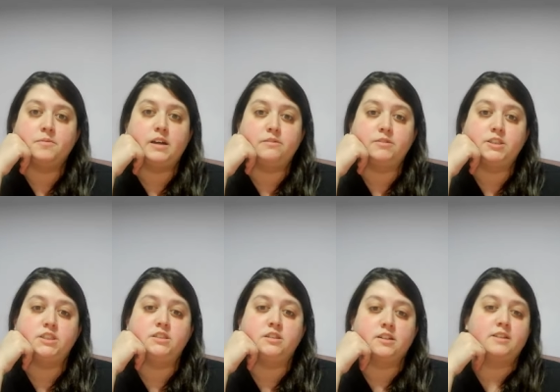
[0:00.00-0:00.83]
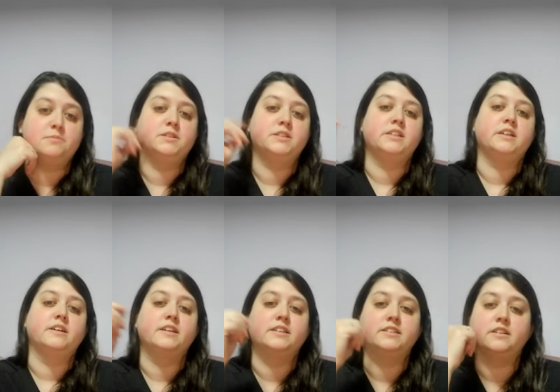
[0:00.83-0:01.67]
which is Dark and
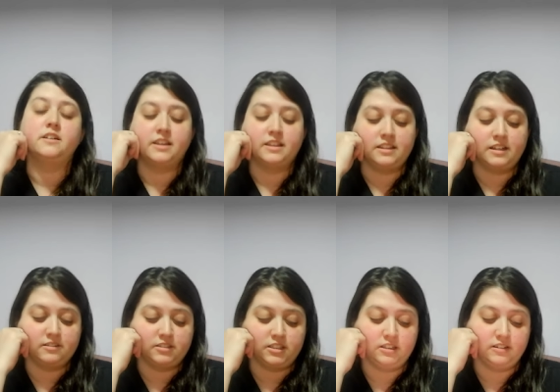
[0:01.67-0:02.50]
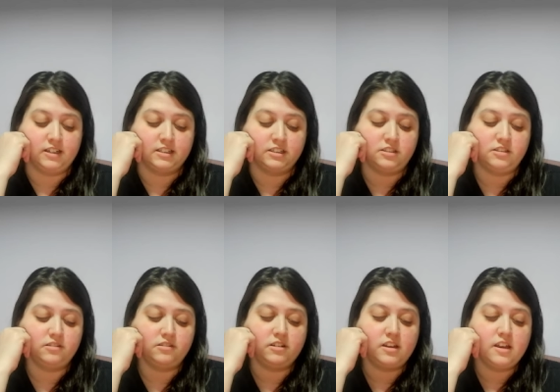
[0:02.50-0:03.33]
Mysterious, and I'll get that out to you guys
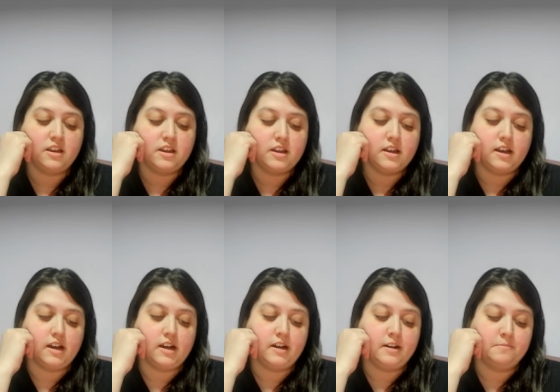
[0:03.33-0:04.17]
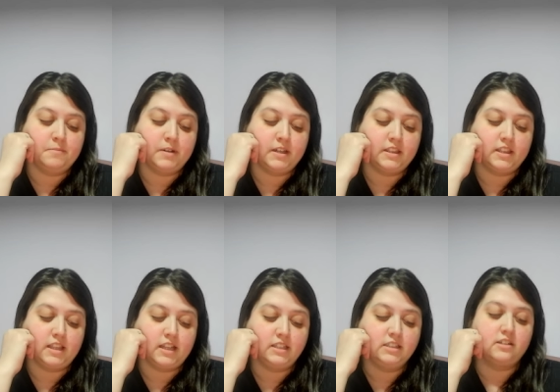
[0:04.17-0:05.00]
soon. But
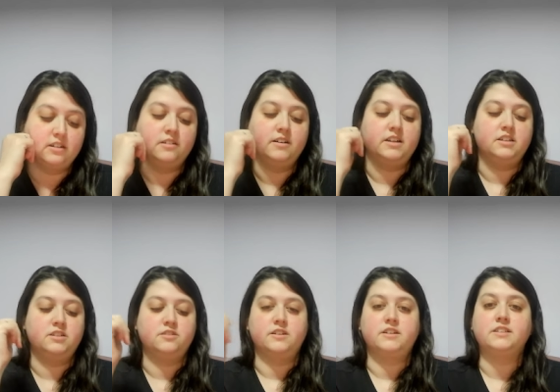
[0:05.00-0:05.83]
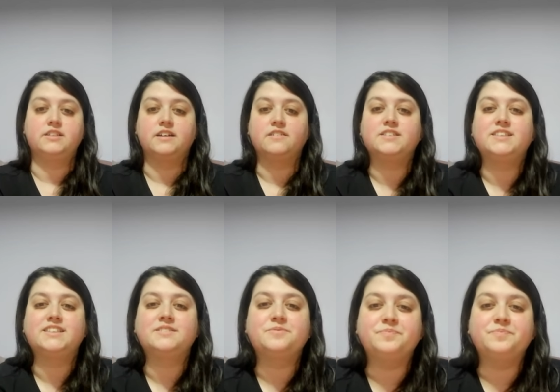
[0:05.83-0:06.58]
let's go and enjoy ourselves.